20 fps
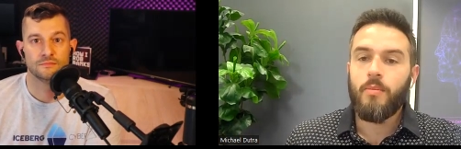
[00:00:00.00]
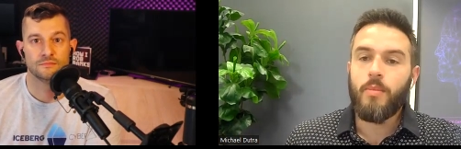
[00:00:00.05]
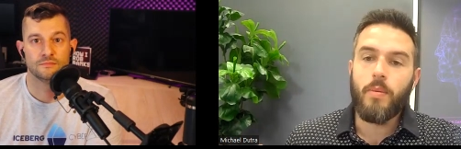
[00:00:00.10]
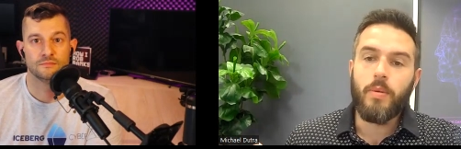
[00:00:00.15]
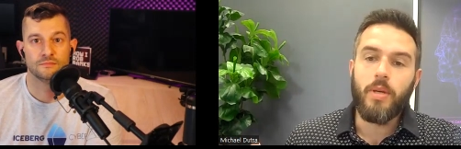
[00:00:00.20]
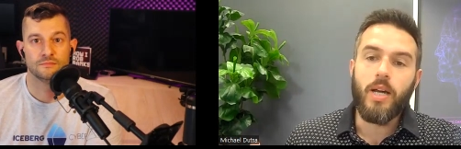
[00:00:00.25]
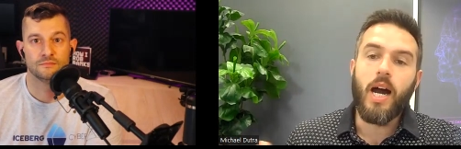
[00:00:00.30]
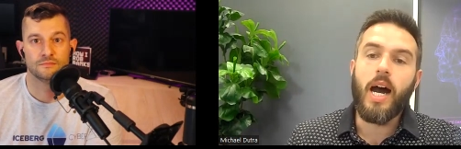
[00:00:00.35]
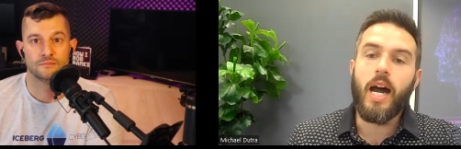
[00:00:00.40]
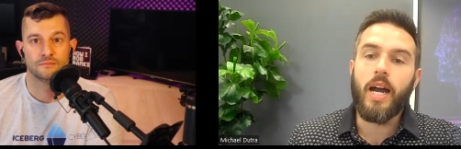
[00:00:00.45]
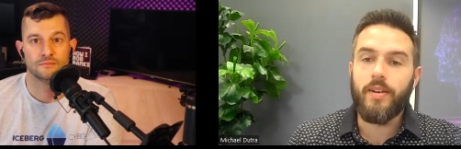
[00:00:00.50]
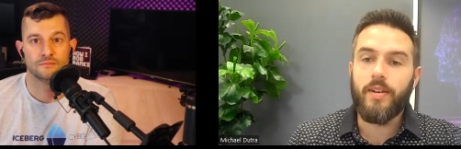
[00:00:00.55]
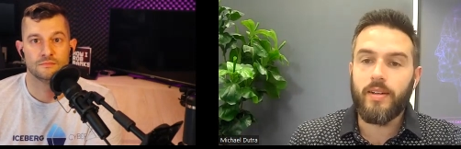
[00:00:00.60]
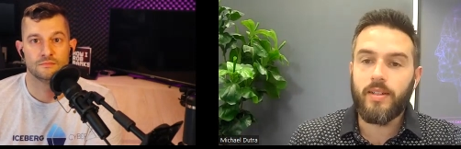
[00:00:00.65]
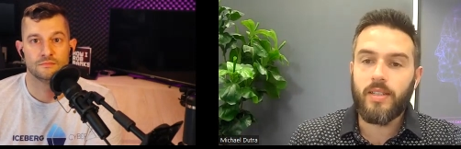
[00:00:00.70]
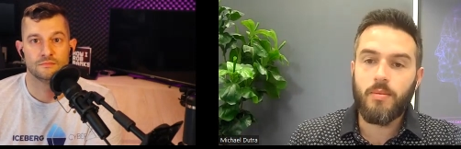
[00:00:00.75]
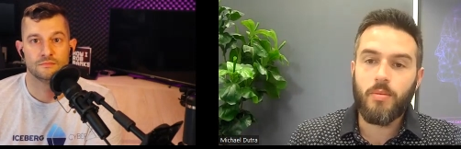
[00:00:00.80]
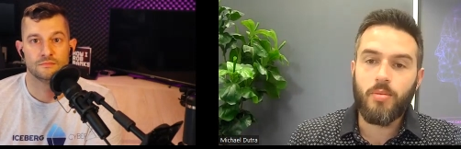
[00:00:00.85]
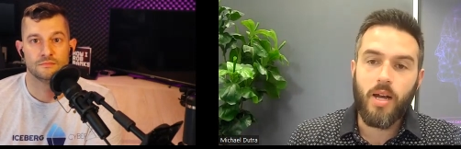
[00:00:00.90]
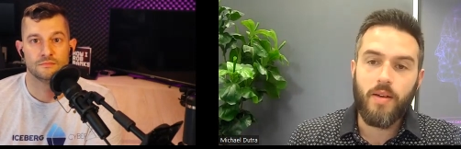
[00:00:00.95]
Speaker 1: maybe
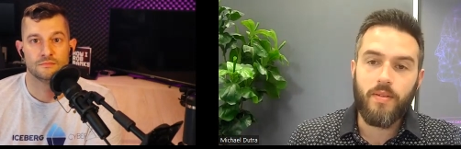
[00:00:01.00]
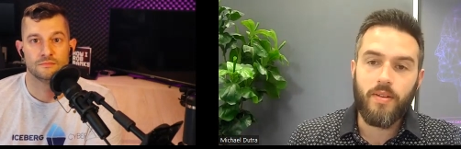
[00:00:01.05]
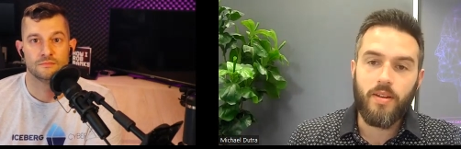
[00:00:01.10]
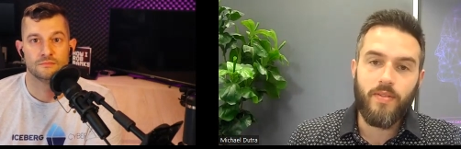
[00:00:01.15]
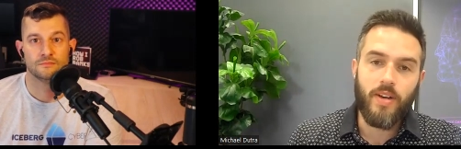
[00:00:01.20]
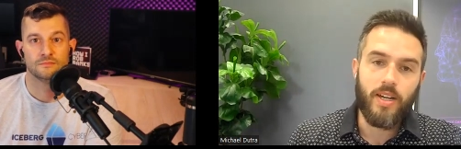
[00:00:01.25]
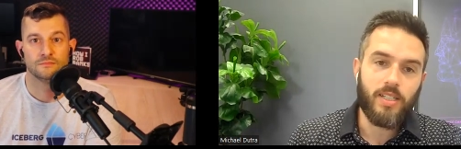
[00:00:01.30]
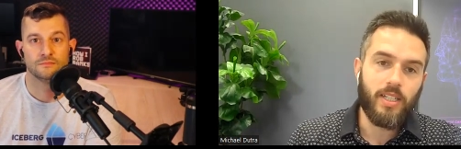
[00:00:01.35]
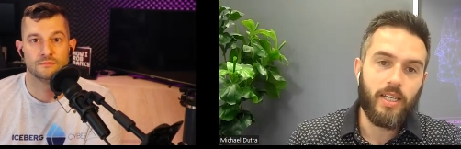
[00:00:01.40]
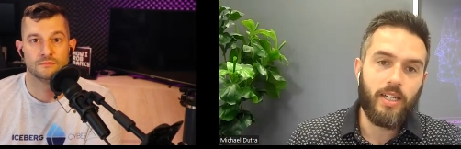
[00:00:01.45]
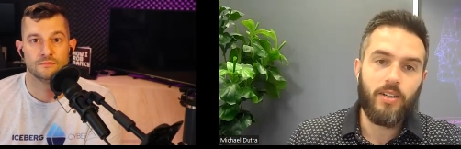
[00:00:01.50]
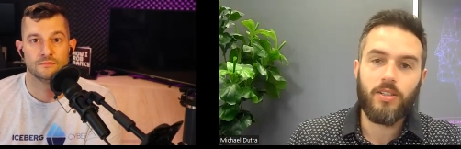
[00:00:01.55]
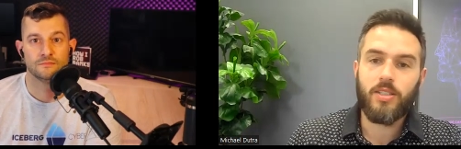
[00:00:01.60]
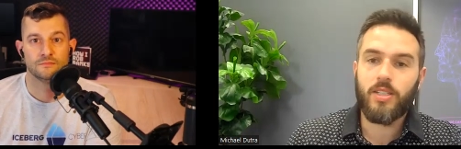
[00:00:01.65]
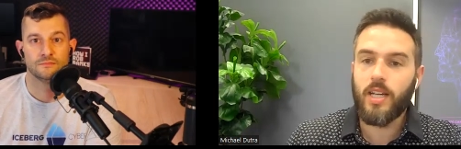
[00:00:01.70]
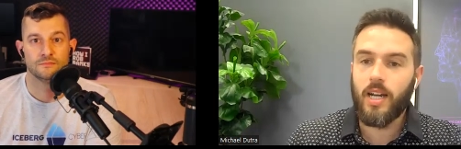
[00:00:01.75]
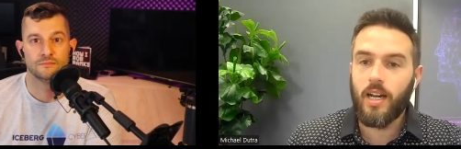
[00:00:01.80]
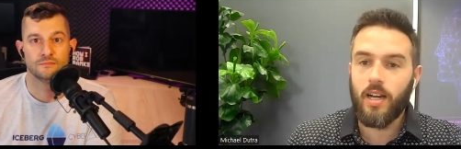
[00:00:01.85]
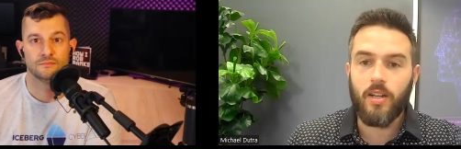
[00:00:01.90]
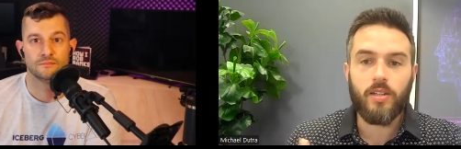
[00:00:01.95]
hiring some private investigators
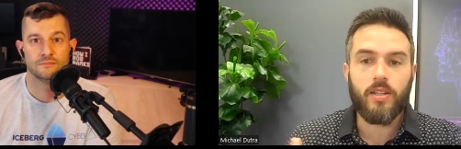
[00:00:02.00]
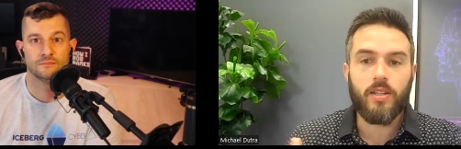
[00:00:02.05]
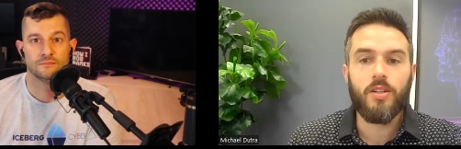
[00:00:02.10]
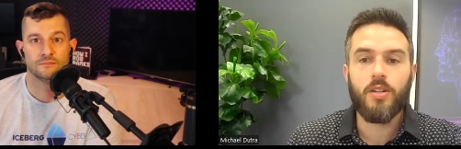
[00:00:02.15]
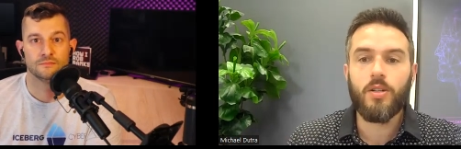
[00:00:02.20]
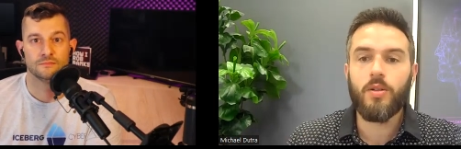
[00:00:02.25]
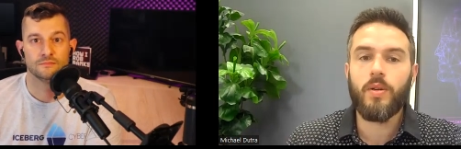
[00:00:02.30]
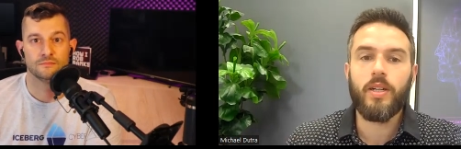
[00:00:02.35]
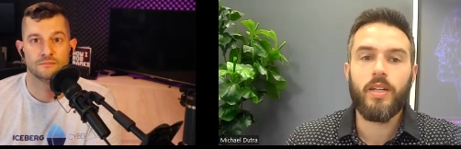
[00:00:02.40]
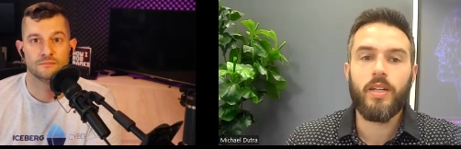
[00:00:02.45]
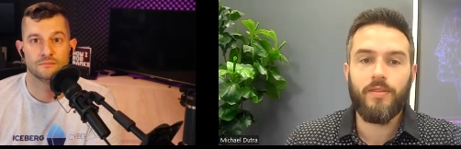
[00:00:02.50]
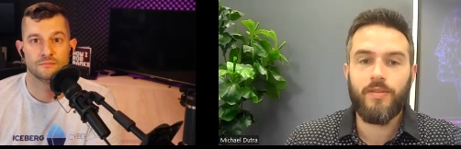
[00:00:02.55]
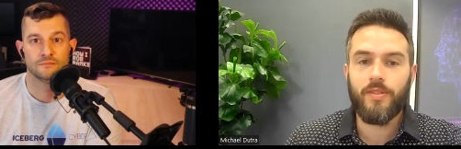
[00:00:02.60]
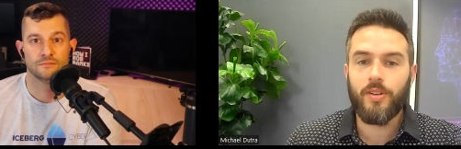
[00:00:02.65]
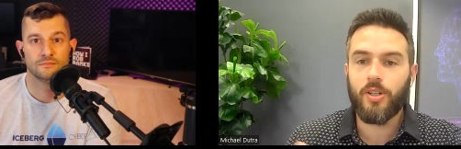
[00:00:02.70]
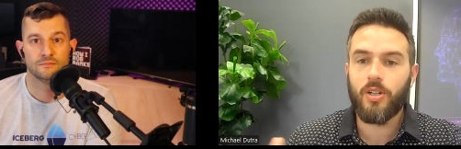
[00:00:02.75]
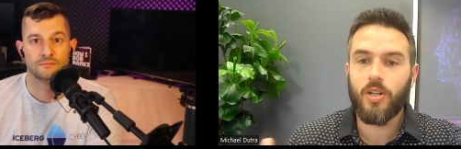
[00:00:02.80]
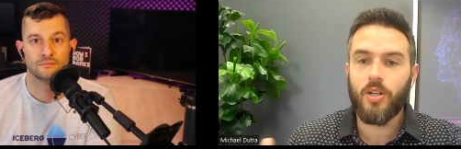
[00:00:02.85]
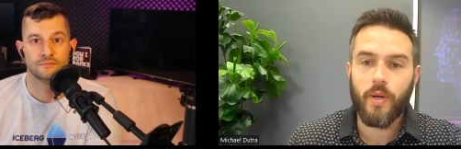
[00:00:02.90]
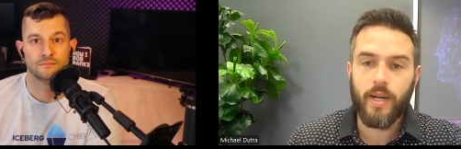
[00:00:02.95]
to kind of look into it and
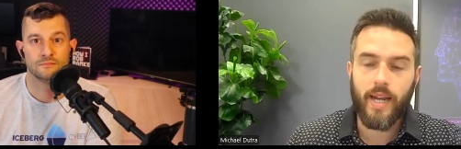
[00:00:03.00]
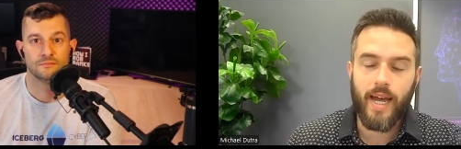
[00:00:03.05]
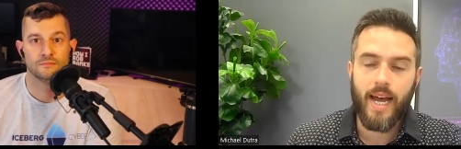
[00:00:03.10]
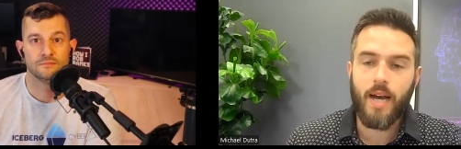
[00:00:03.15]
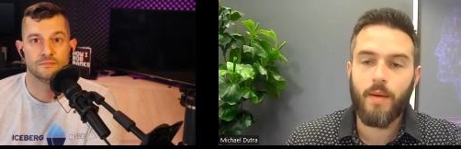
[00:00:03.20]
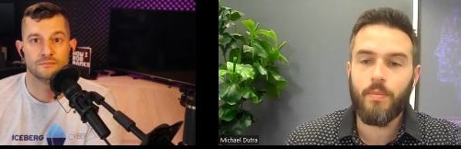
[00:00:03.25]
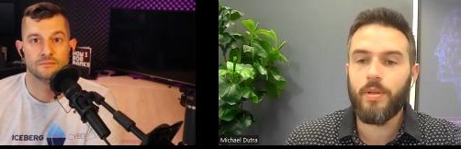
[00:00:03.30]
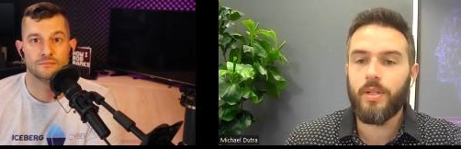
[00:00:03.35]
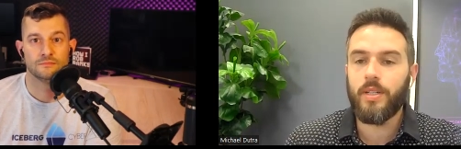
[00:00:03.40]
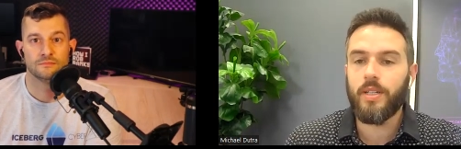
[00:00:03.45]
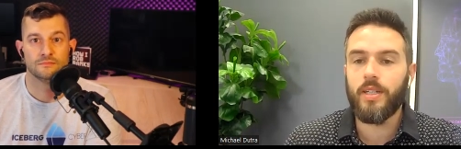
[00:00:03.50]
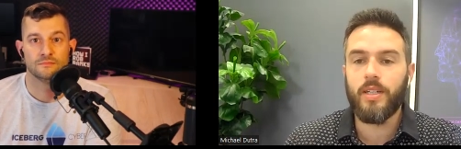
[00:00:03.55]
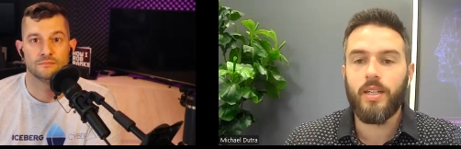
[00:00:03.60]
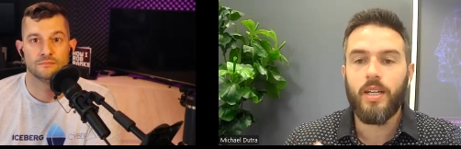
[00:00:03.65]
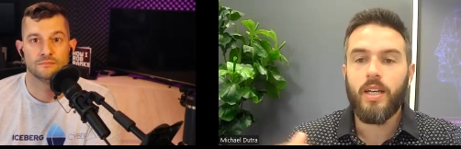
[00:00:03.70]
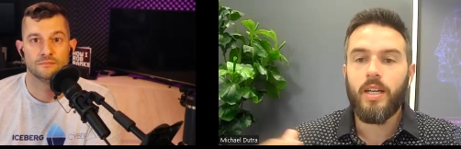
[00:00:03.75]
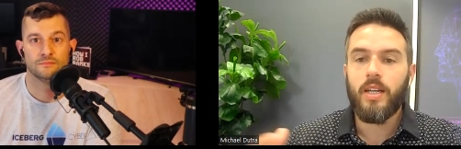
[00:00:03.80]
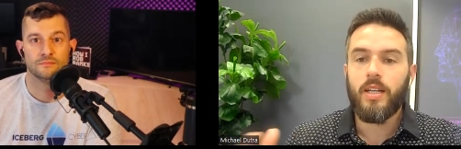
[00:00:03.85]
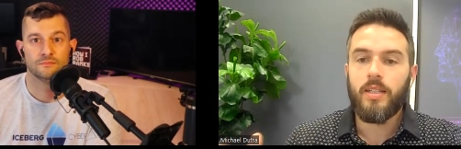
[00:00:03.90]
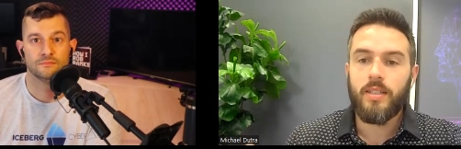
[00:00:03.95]
figure out what happened and
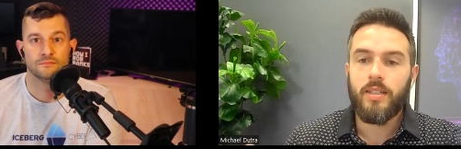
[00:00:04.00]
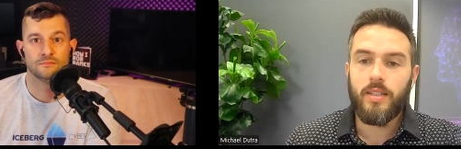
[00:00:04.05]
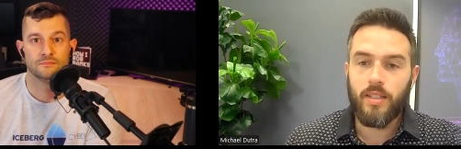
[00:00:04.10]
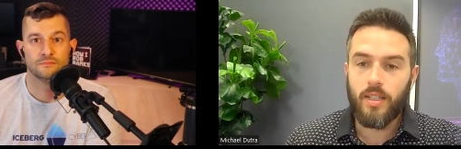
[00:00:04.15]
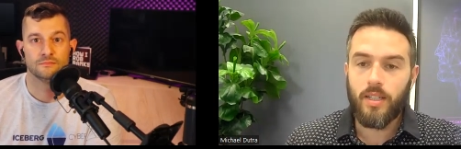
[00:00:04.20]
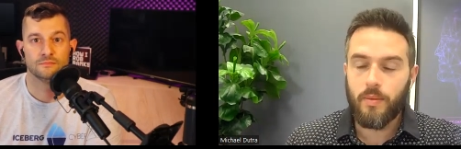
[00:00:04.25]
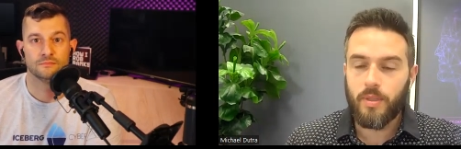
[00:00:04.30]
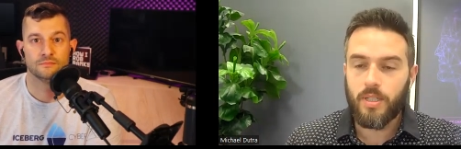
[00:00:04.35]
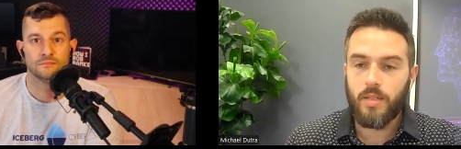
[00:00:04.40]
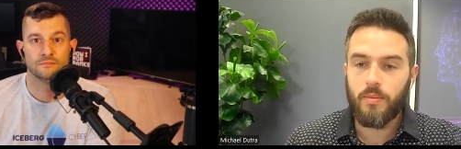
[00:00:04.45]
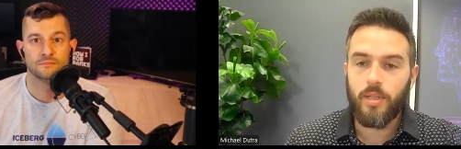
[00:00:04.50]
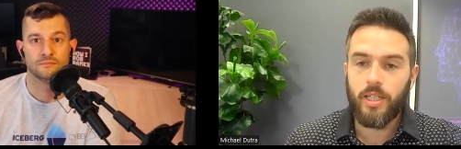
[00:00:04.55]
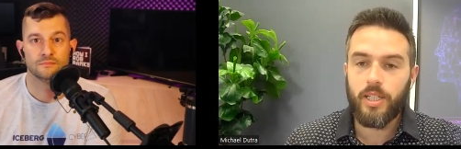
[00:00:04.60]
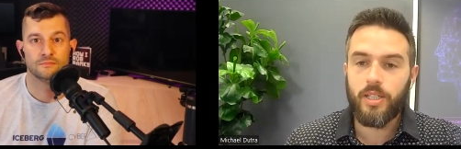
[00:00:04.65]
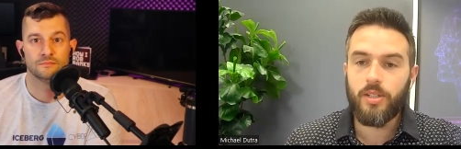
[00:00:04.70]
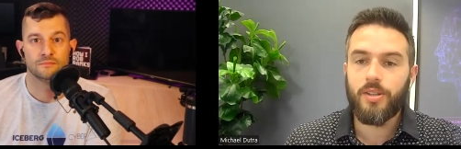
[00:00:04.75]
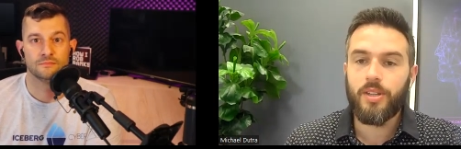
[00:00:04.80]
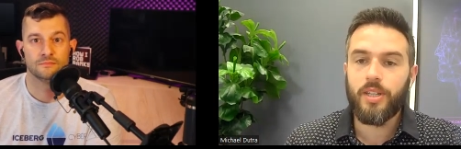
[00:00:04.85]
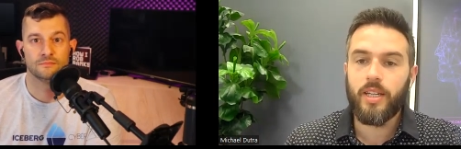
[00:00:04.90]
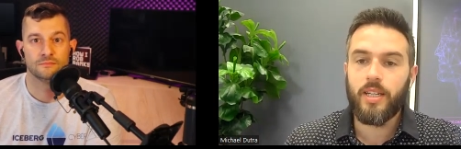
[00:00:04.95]
dealing with some
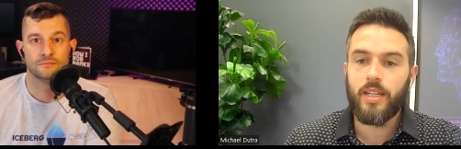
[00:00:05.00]
legal